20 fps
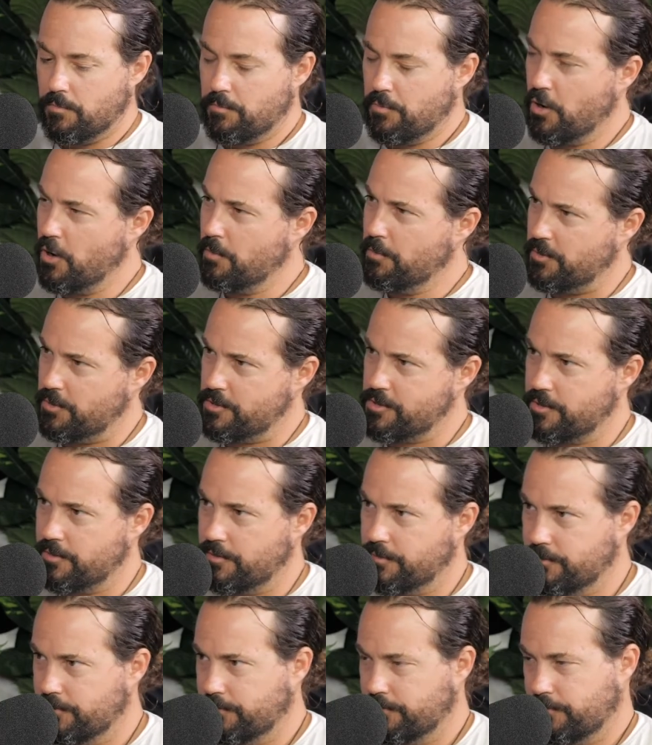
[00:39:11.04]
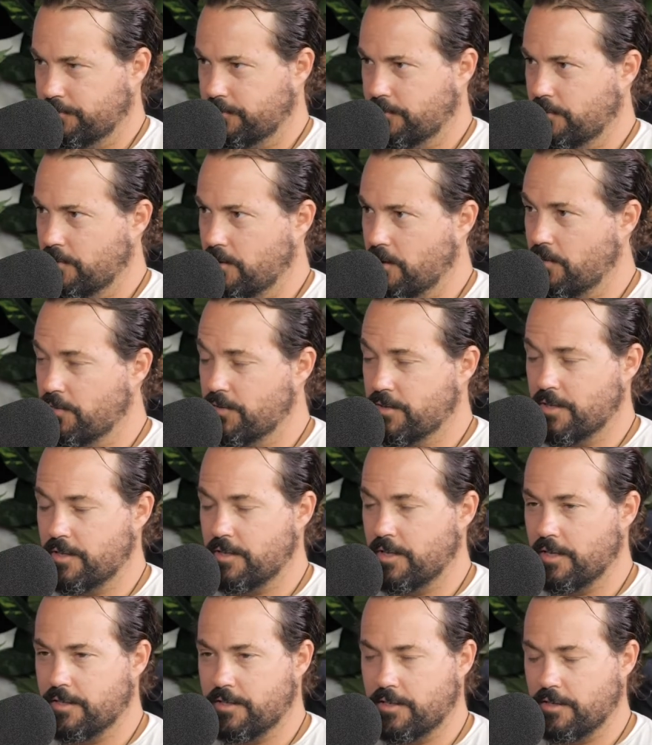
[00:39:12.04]
Purpose, obviously,
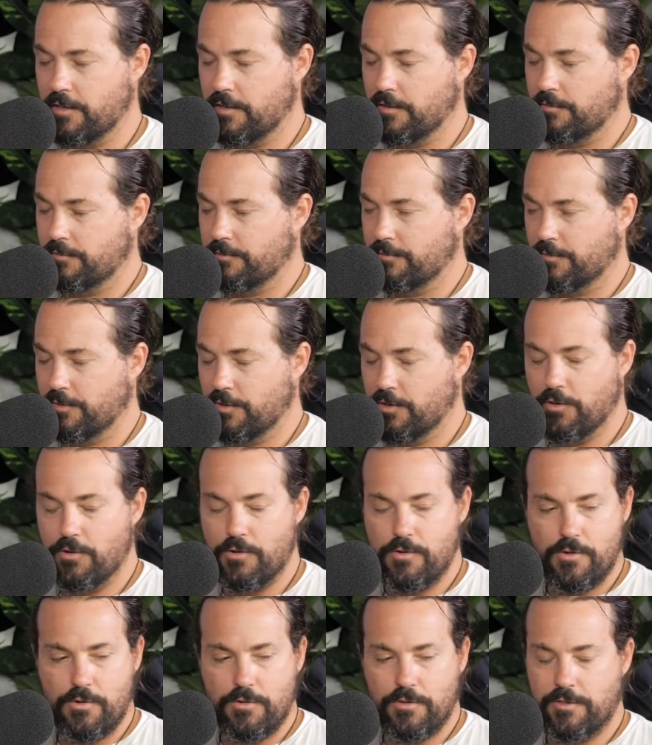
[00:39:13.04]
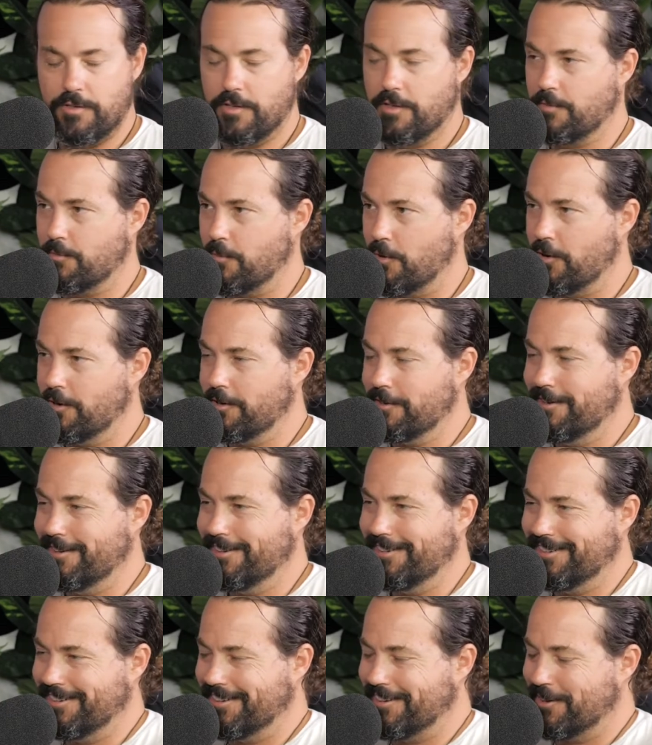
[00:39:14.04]
that's a huge thing of mine,
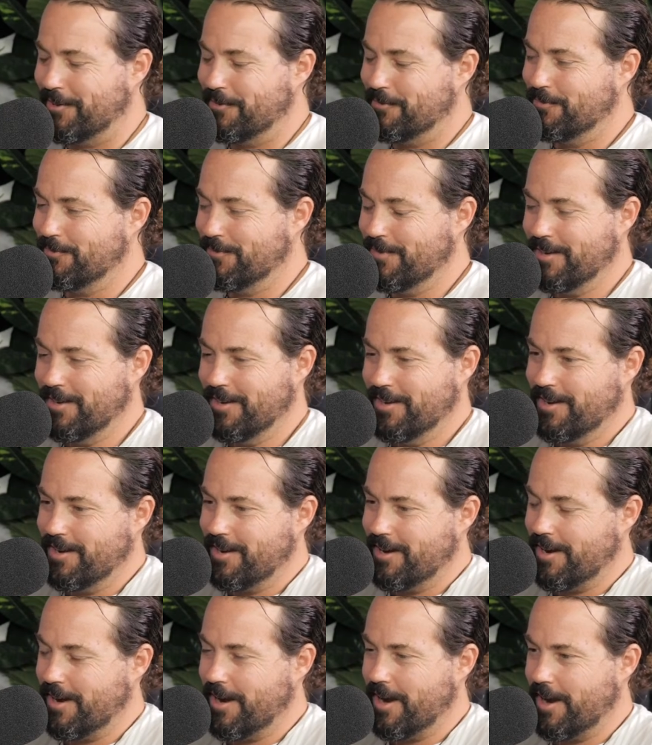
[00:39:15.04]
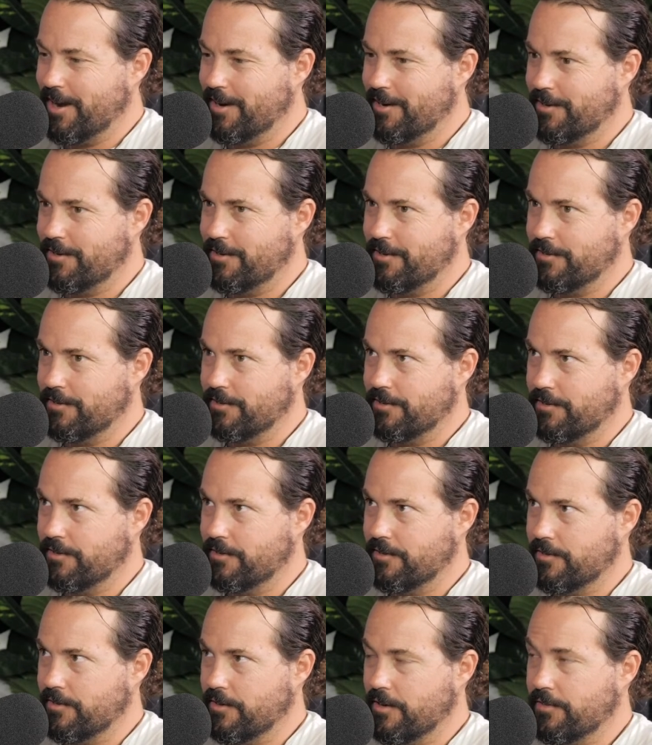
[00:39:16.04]
and
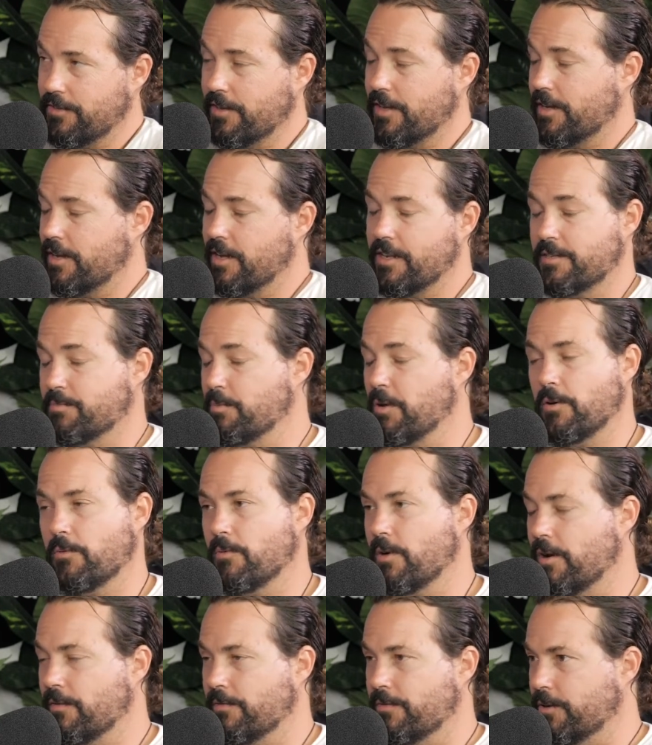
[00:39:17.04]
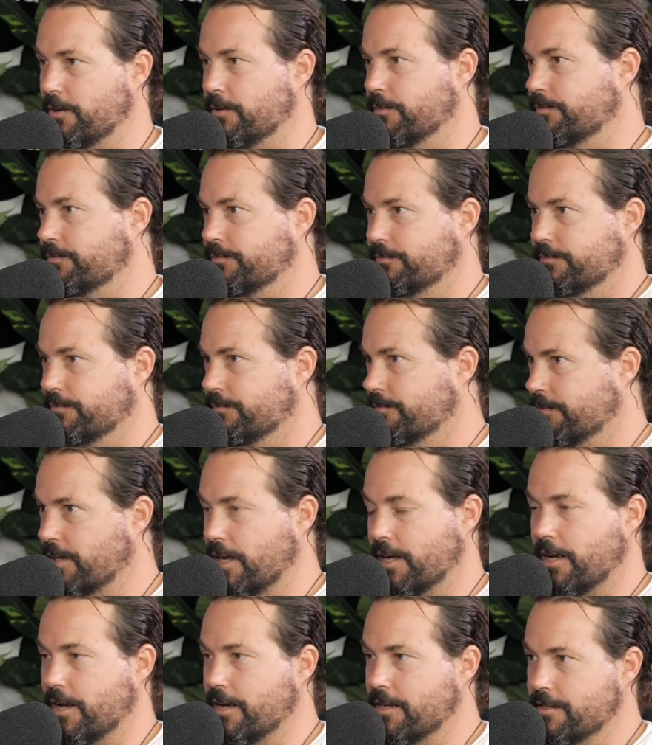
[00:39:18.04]
I think it's been around for
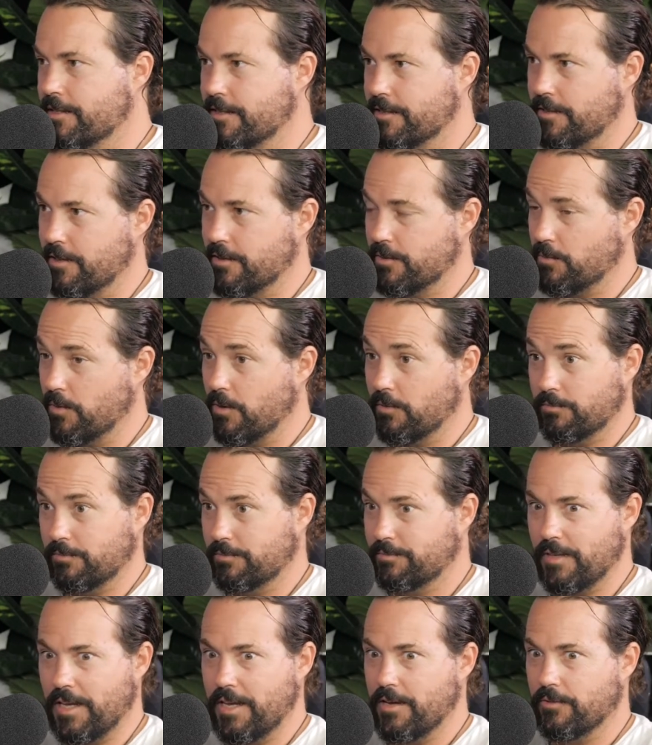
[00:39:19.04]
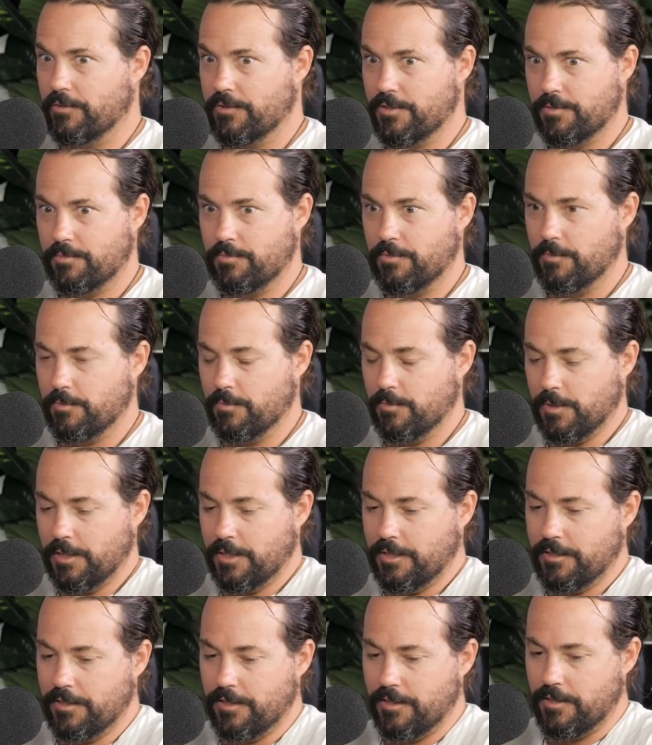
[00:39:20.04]
decades as well, eons
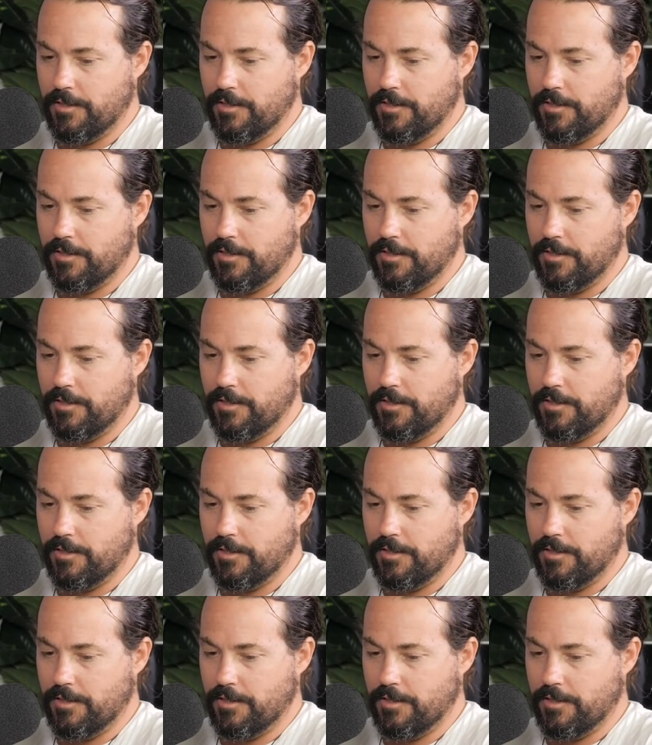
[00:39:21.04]
probably.